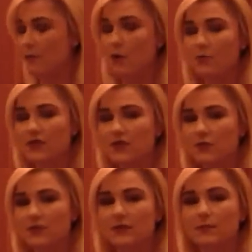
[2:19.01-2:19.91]
And what we
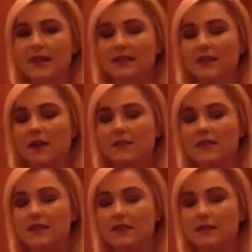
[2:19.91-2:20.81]
do is, based on
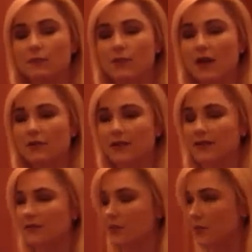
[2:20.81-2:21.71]
the
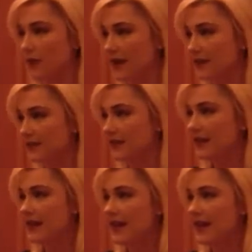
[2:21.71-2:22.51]
relevance of the brand